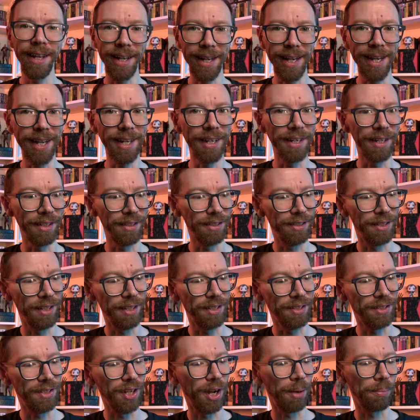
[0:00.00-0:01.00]
in
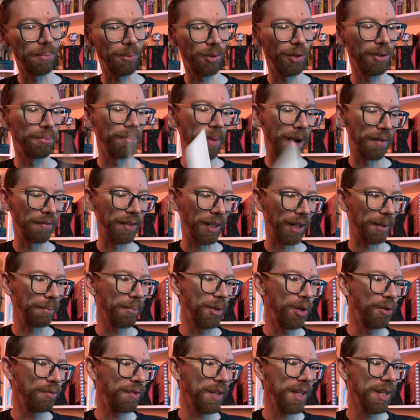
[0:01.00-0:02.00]
the Top Gun Maverick
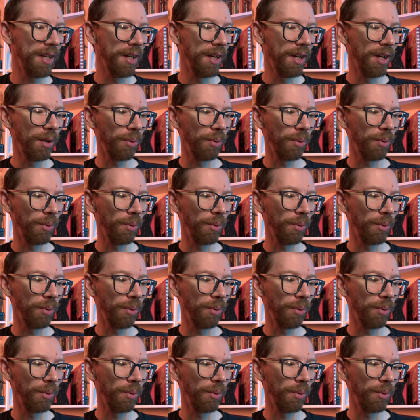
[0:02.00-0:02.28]
movie.